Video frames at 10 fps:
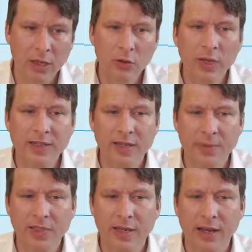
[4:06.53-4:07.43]
You can
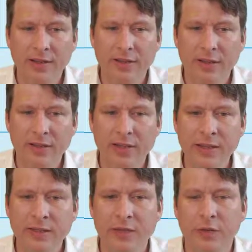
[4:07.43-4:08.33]
subsidize the
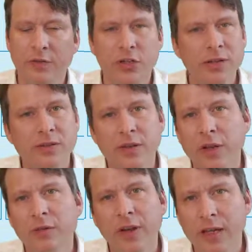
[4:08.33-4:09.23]
sensitive. Just
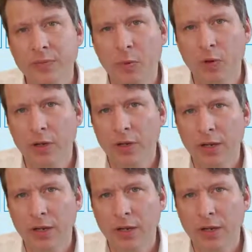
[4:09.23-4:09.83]
think Facebook.